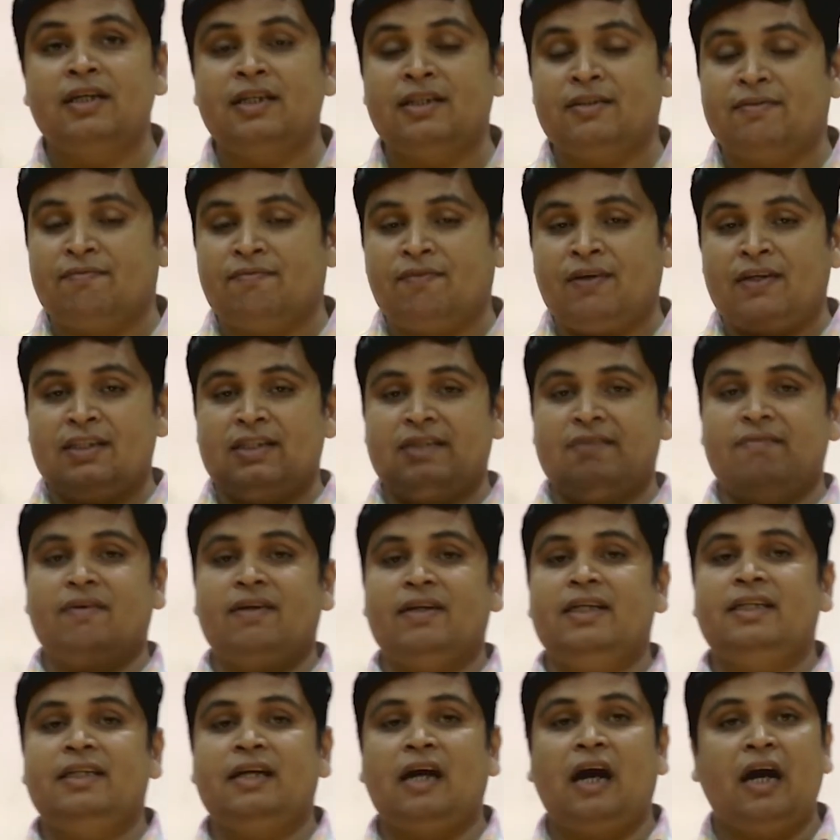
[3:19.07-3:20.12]
First
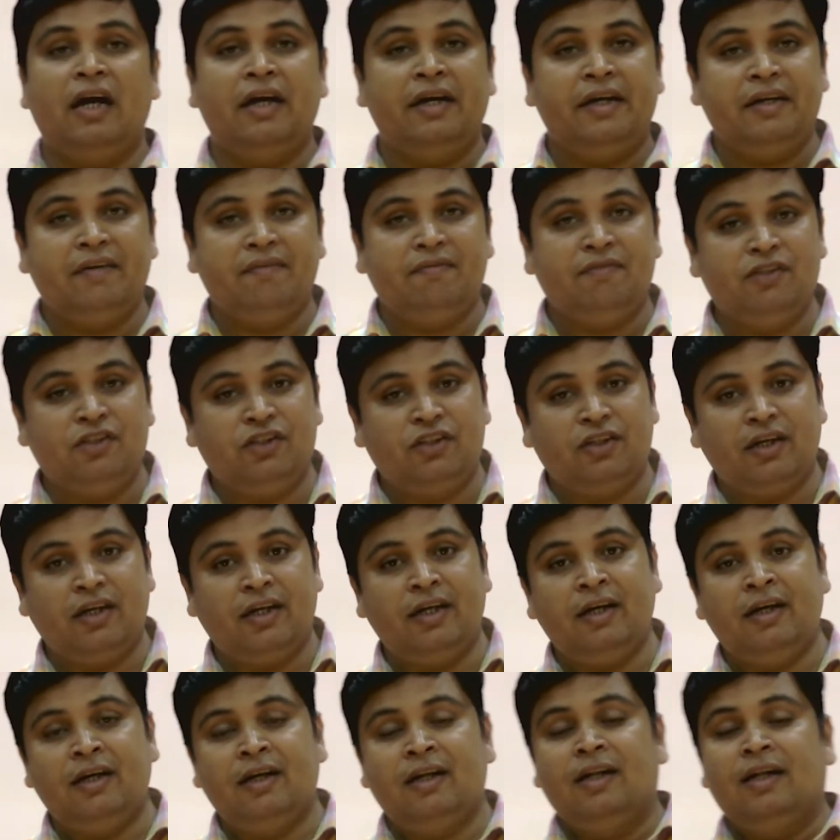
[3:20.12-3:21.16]
one is
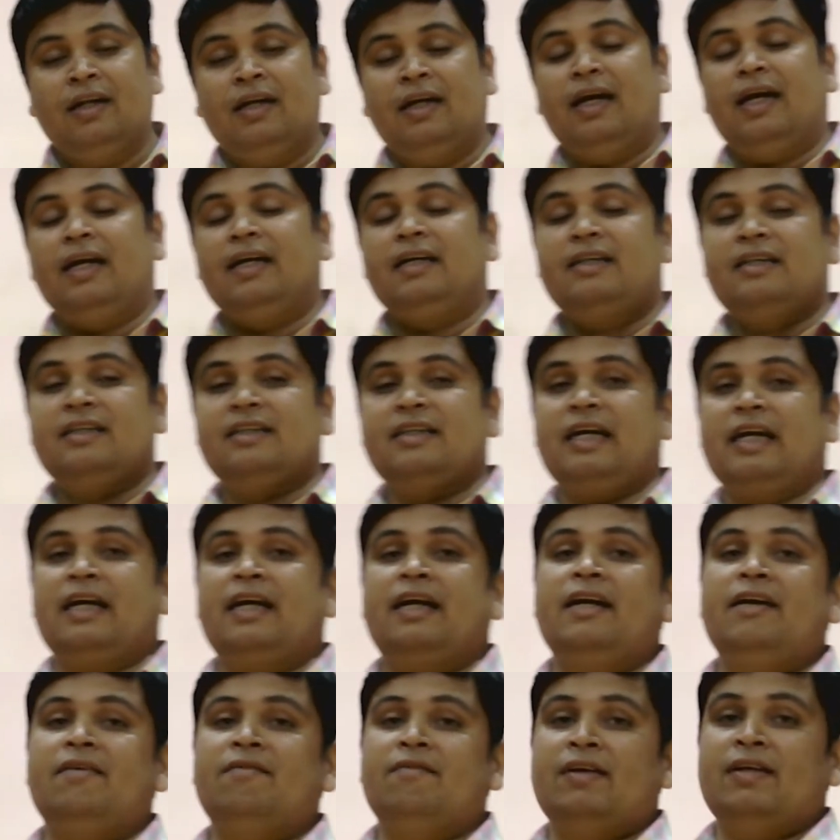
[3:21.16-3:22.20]
artificially and
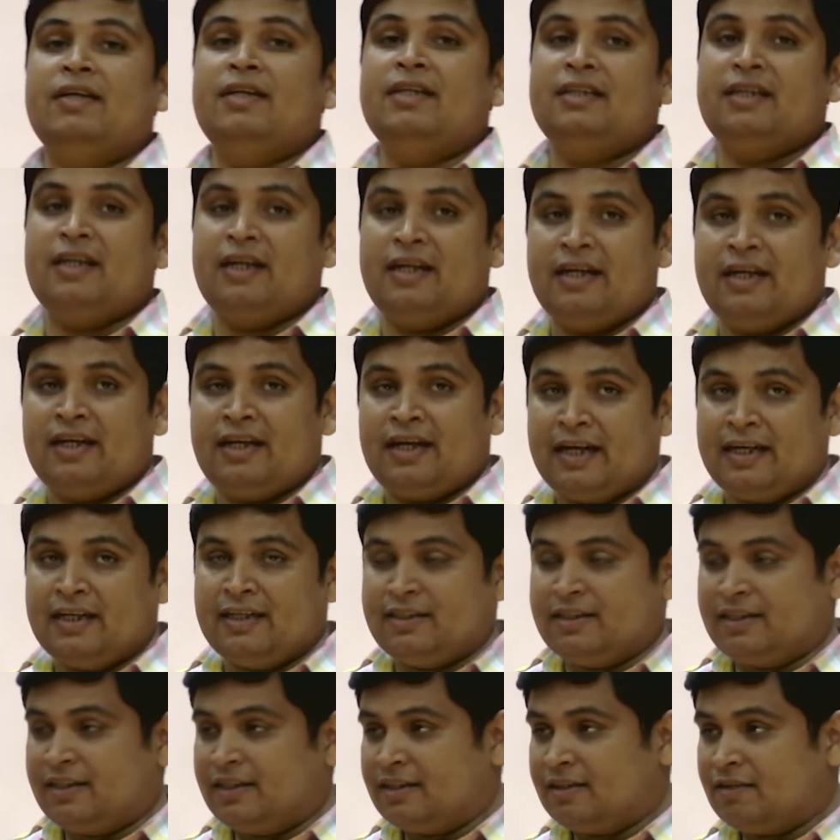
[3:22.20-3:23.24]
second one is
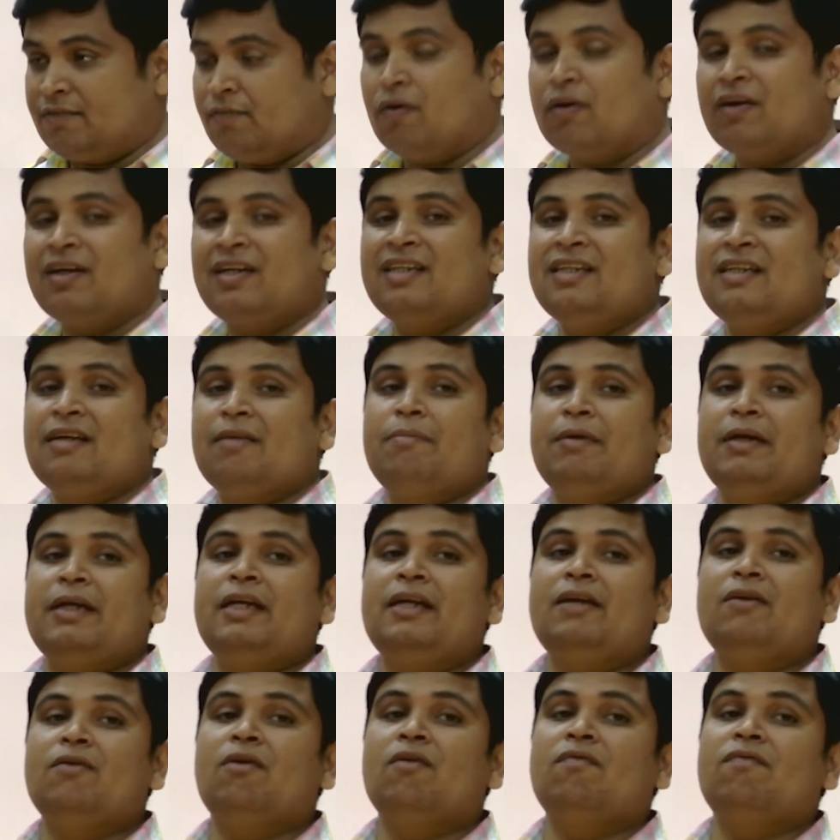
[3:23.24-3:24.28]
intelligence. What is the
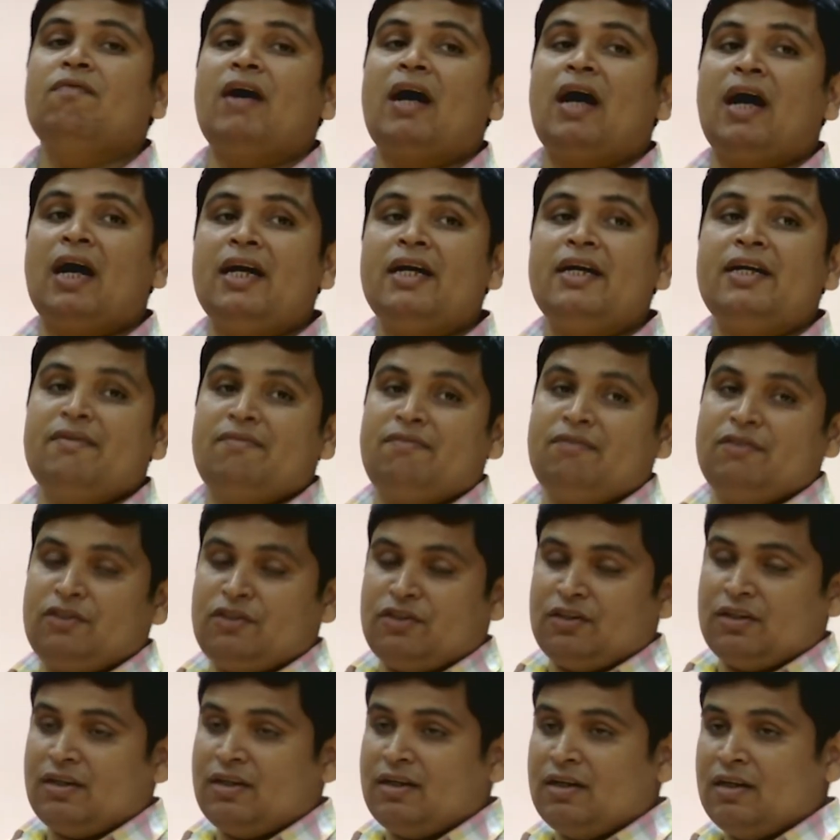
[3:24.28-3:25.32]
meaning of
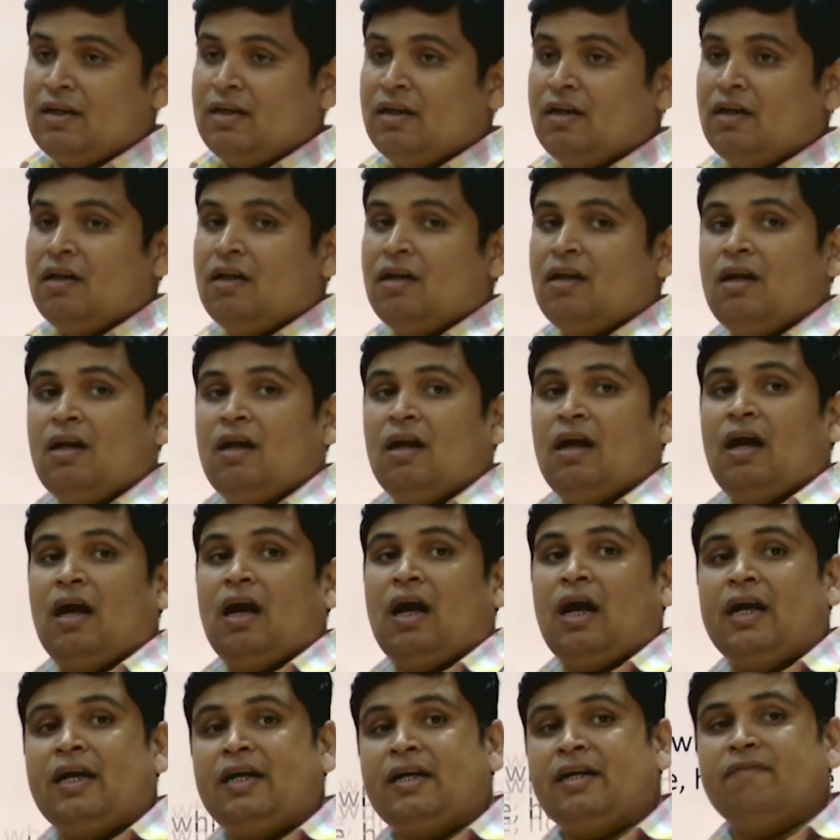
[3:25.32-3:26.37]
artificial?
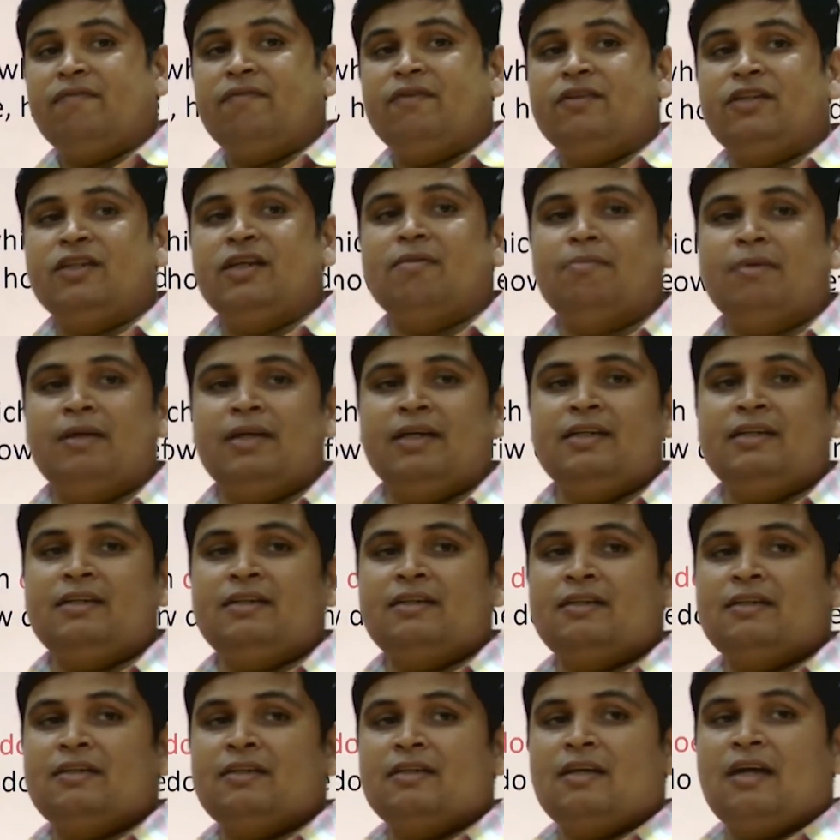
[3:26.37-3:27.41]
Artificial
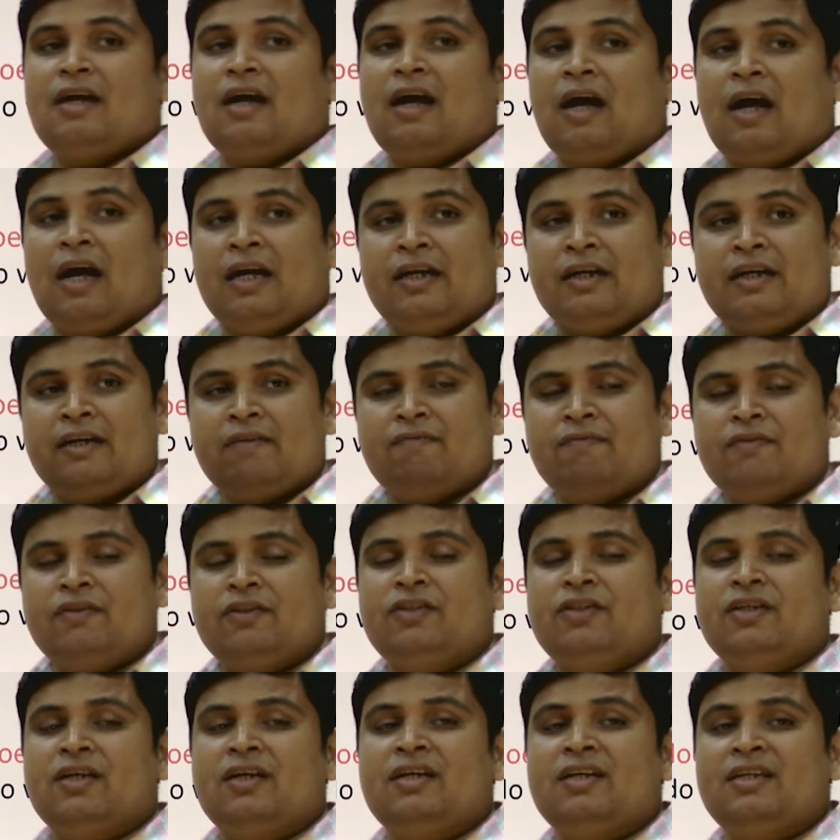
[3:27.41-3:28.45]
means,
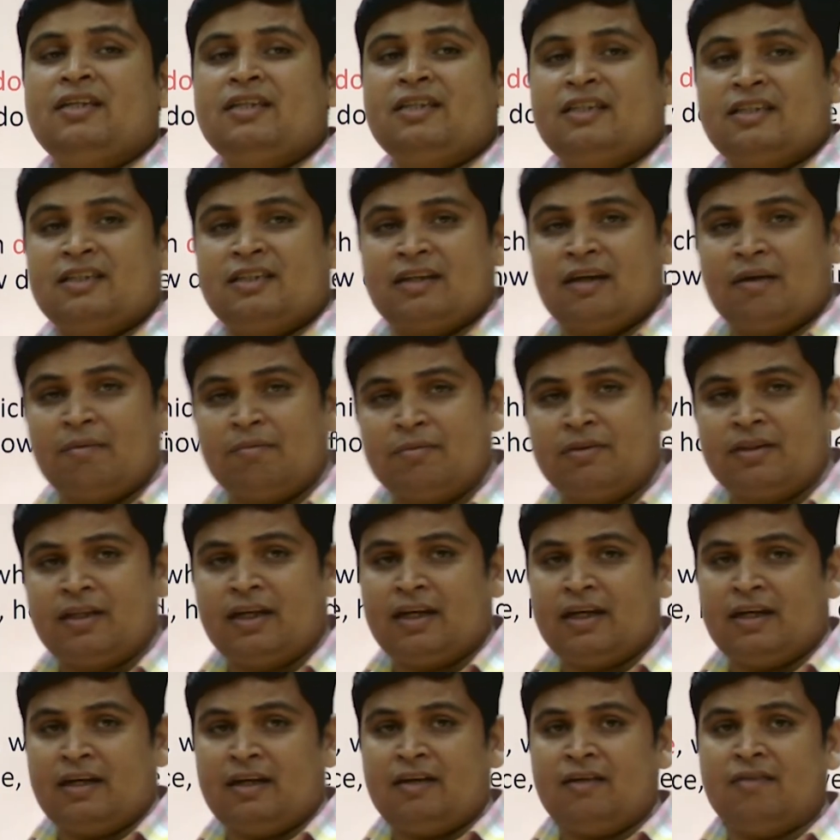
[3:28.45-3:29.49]
artificial is
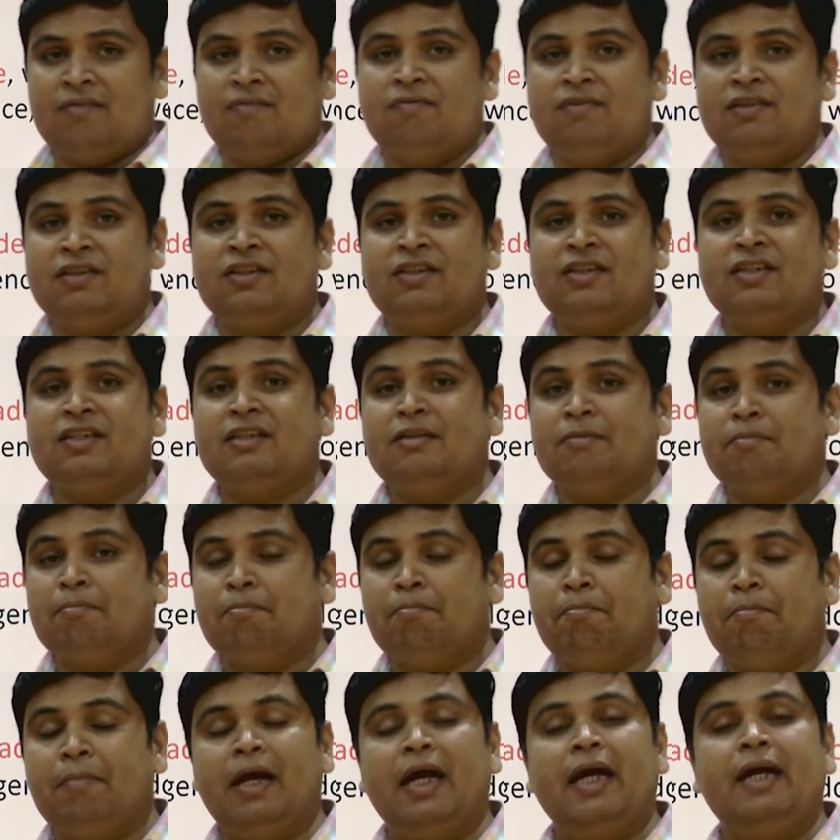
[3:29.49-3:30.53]
something which is
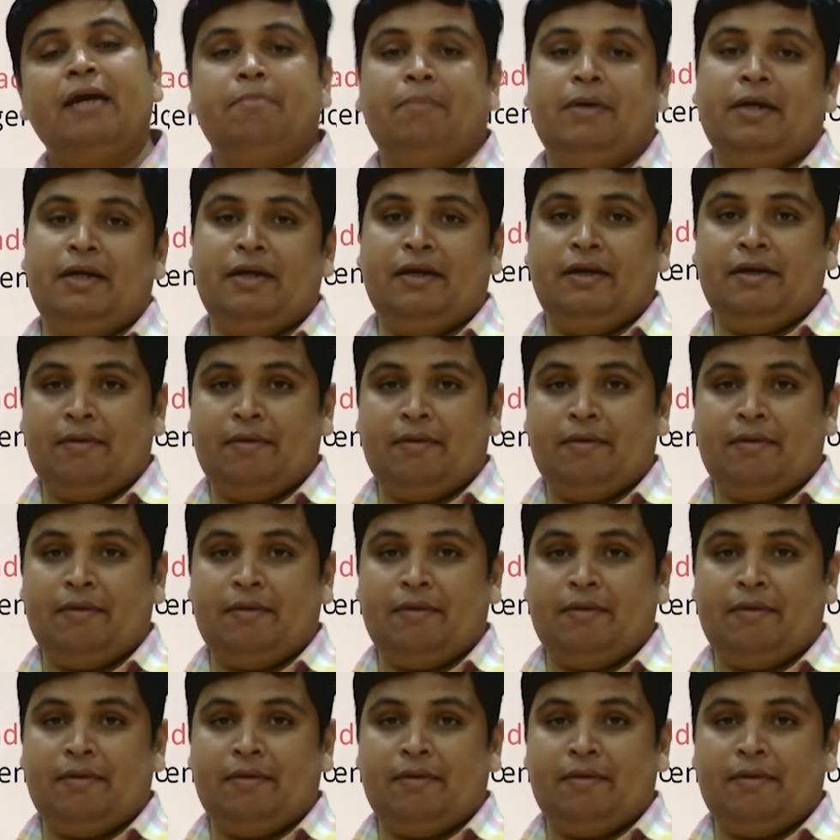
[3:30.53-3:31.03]
man-made,